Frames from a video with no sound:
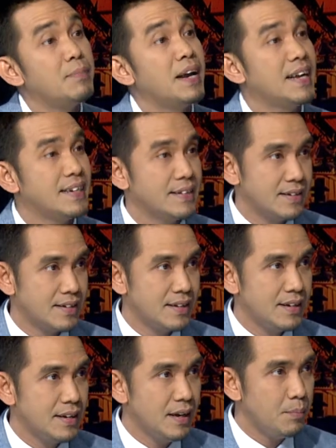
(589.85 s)
balance
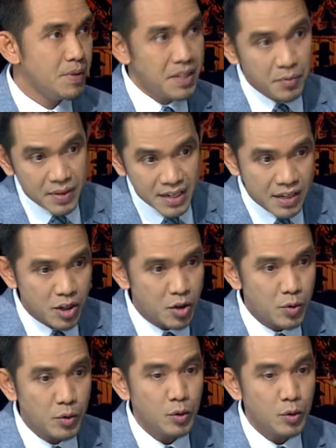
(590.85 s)
between